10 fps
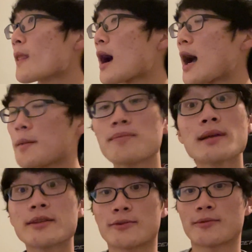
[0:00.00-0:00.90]
I
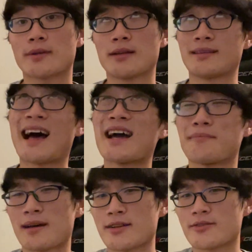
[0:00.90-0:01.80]
placed
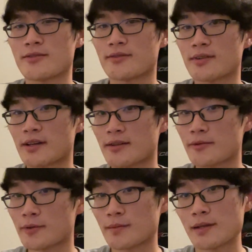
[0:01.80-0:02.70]
9 matches
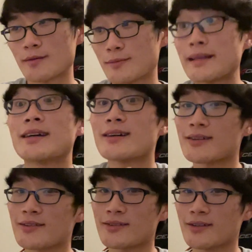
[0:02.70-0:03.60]
against 3 people
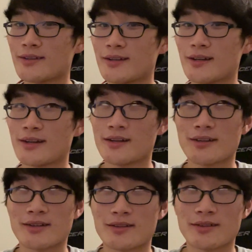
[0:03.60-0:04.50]
because
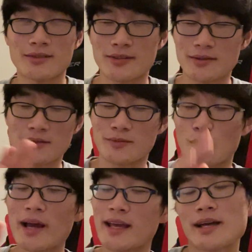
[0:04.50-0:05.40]
the
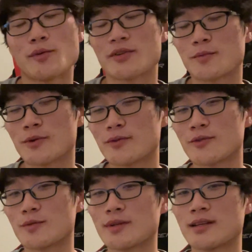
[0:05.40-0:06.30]
way it was supposed
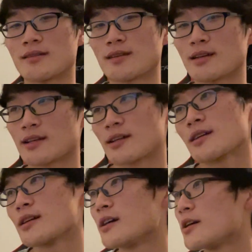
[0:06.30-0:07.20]
to be is like
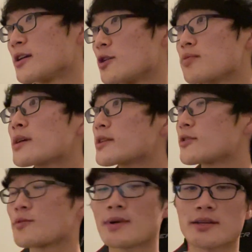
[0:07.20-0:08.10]
you play
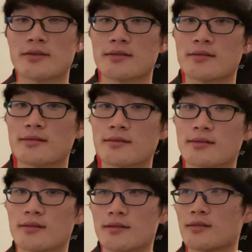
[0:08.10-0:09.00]
2 matches
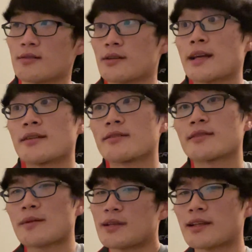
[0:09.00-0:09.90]
against, I mean